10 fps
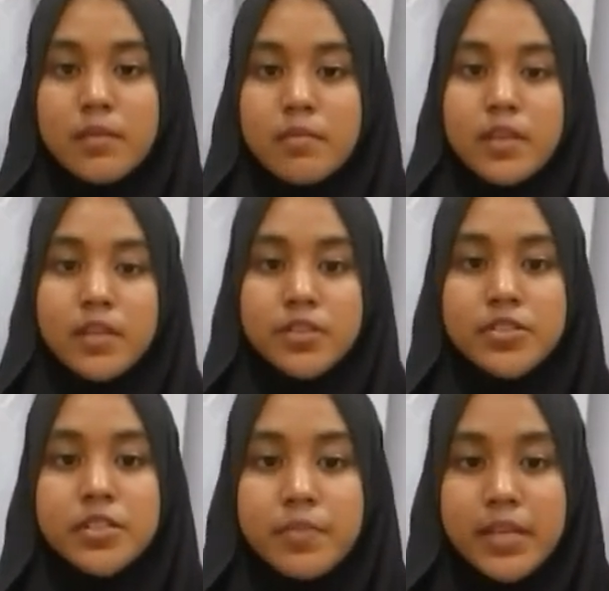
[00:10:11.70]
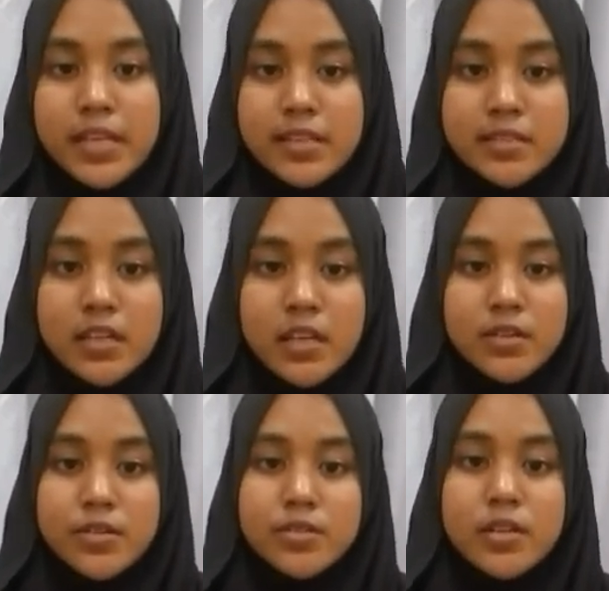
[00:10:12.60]
miniature pigs
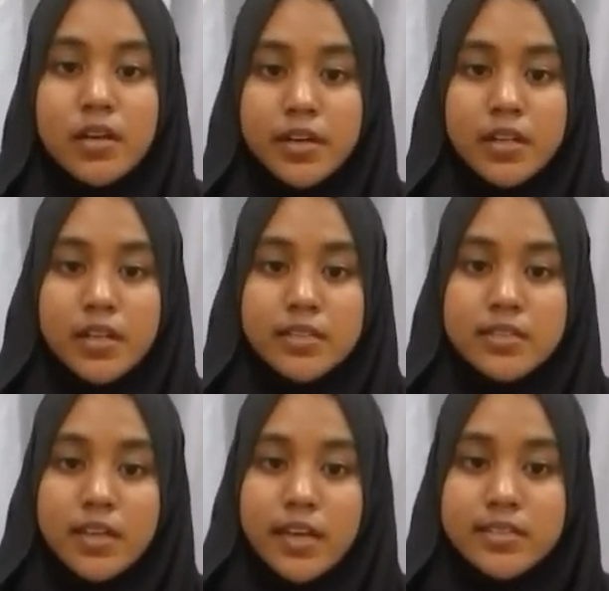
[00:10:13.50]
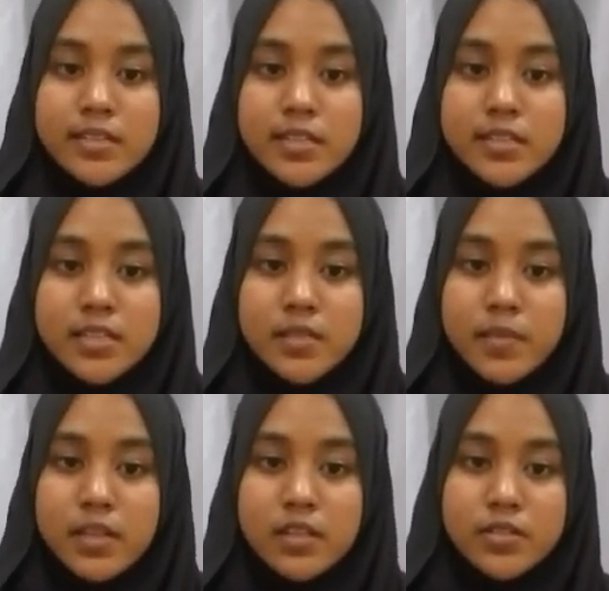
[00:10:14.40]
whose heart size is
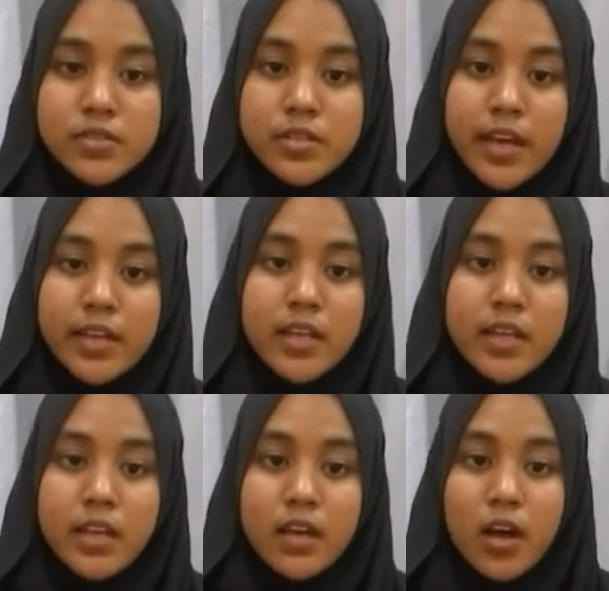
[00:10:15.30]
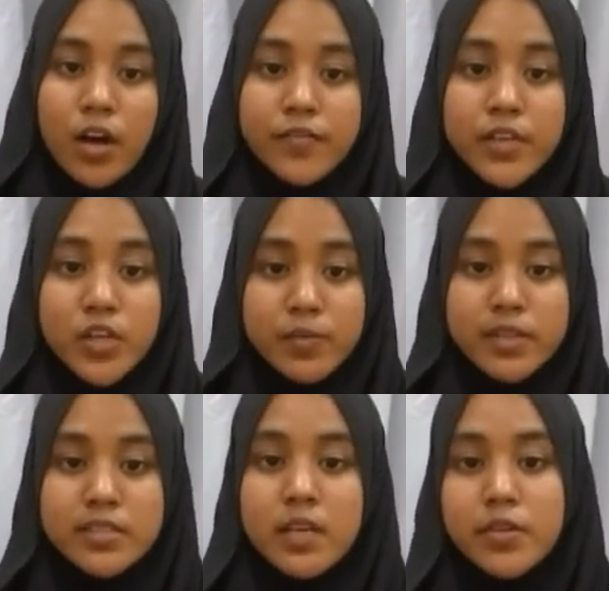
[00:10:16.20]
similar to that of
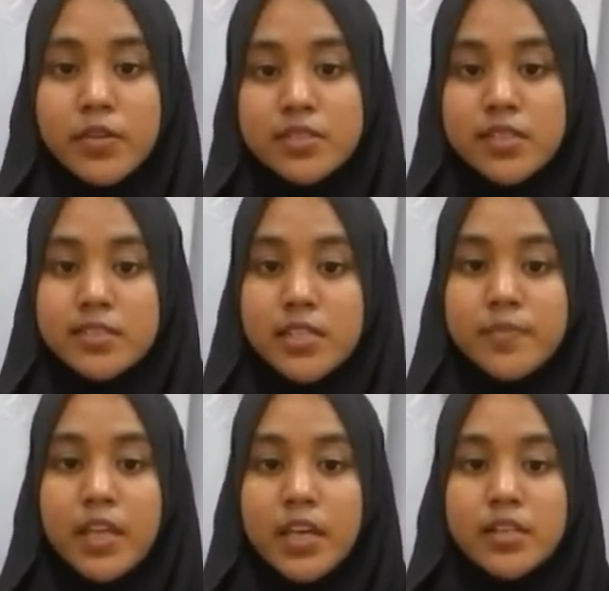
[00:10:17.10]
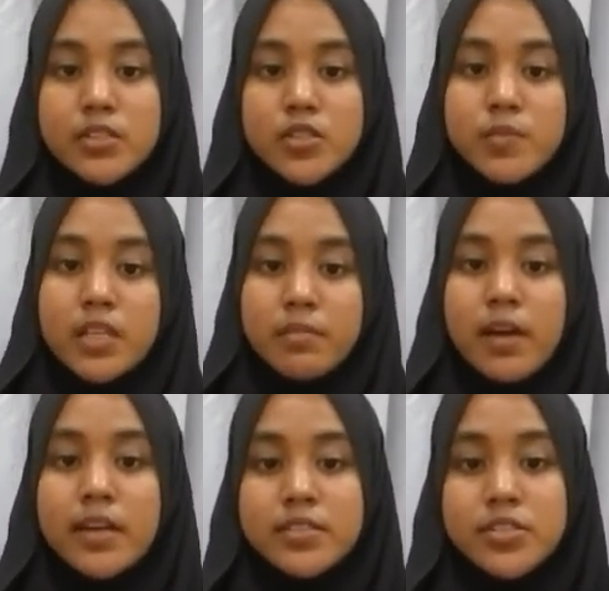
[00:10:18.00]
humans' immune system to
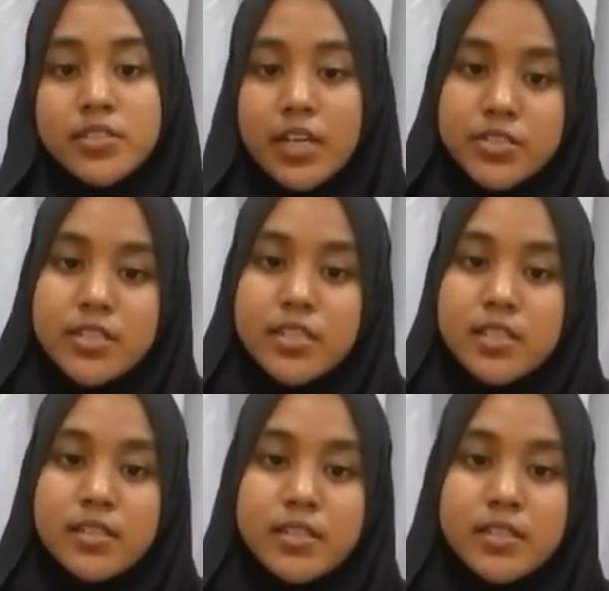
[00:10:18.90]
minimize rejection.